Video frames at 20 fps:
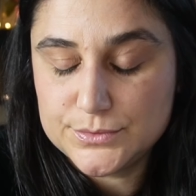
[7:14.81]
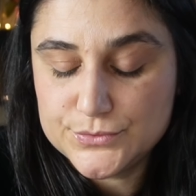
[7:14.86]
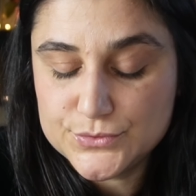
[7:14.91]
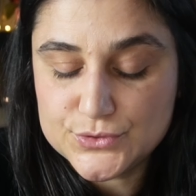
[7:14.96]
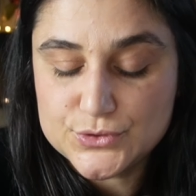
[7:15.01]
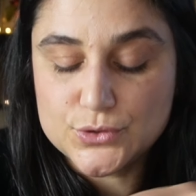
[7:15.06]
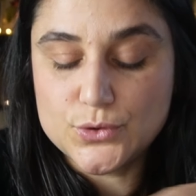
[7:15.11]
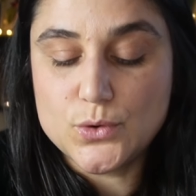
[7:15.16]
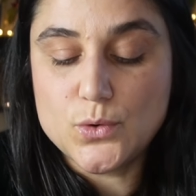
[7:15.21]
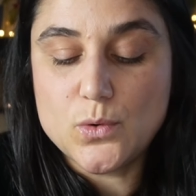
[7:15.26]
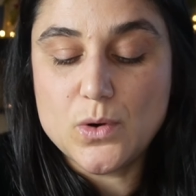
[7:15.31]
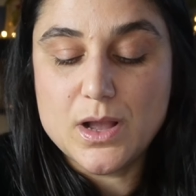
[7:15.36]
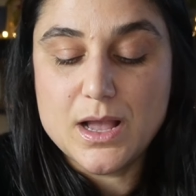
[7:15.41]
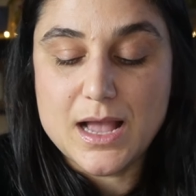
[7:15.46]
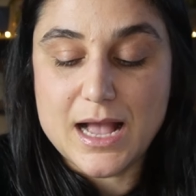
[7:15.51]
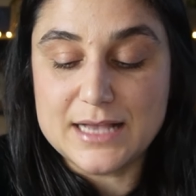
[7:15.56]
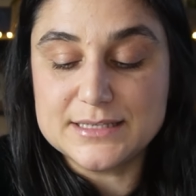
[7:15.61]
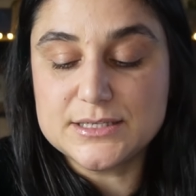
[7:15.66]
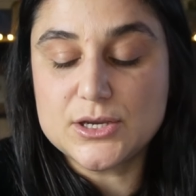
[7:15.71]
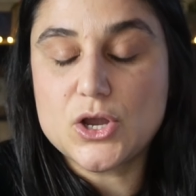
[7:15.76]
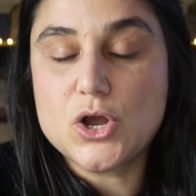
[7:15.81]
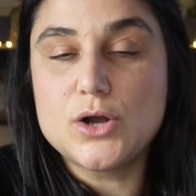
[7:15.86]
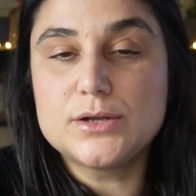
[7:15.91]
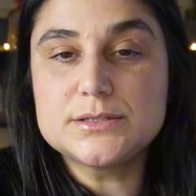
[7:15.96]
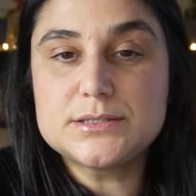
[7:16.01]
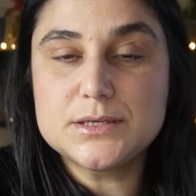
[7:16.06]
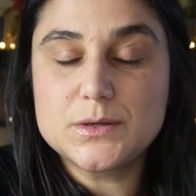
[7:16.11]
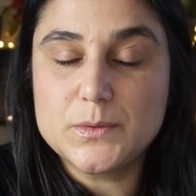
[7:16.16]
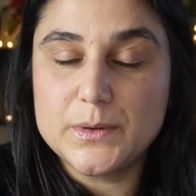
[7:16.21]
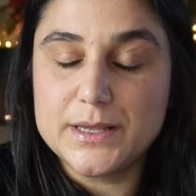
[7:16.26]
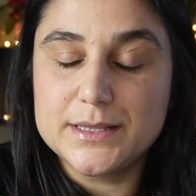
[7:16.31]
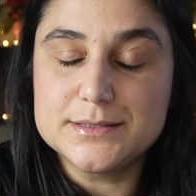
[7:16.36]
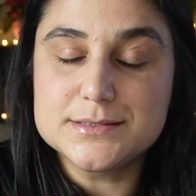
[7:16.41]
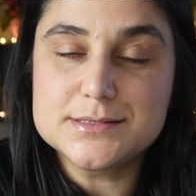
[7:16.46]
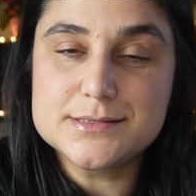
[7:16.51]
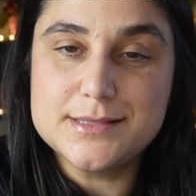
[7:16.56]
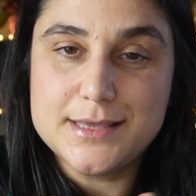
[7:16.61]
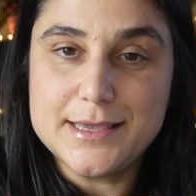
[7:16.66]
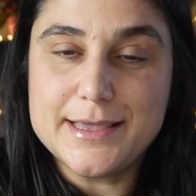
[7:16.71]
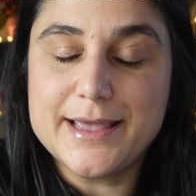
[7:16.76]
So as a
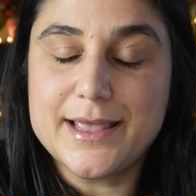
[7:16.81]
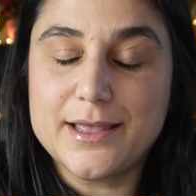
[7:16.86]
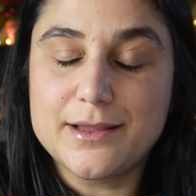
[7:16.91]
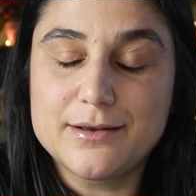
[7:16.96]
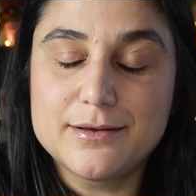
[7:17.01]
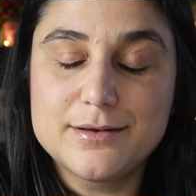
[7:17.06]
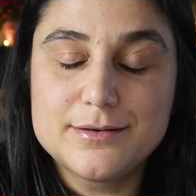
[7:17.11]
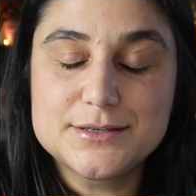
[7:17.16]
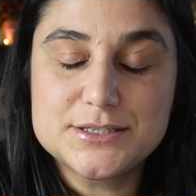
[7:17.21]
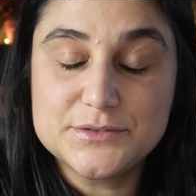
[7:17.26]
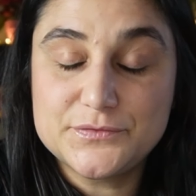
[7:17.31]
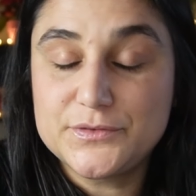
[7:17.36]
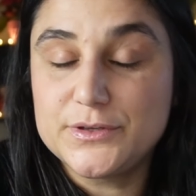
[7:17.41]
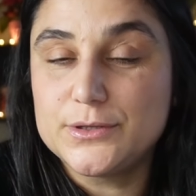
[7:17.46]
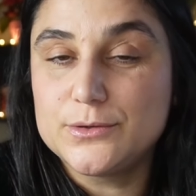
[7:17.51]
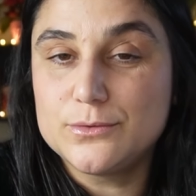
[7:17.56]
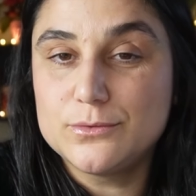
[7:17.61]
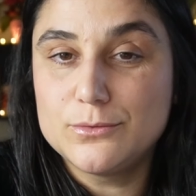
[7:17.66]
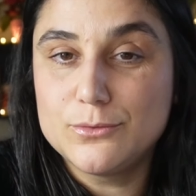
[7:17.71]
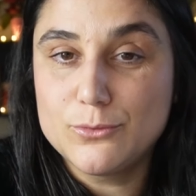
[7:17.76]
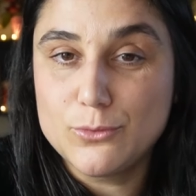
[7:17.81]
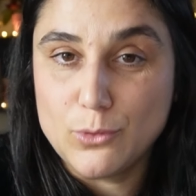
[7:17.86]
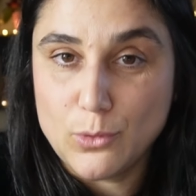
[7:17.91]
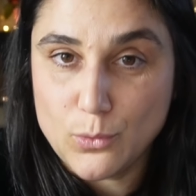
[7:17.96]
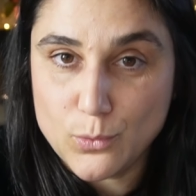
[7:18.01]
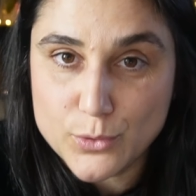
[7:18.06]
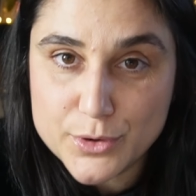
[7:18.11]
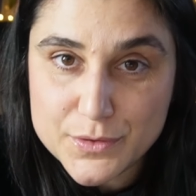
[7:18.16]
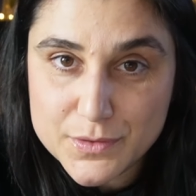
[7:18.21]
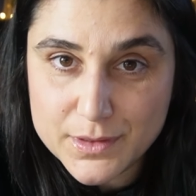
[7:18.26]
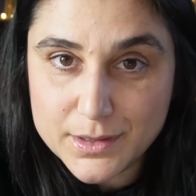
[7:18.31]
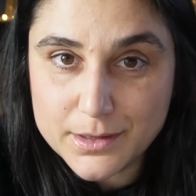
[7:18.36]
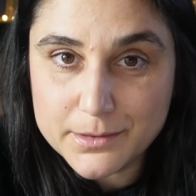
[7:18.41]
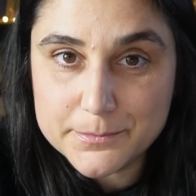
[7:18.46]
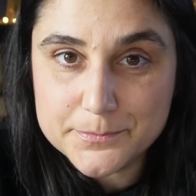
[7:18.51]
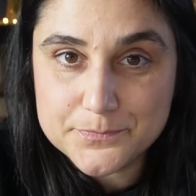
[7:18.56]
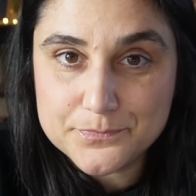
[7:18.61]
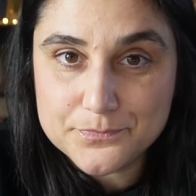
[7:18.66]
consequence, they get to feel worthy.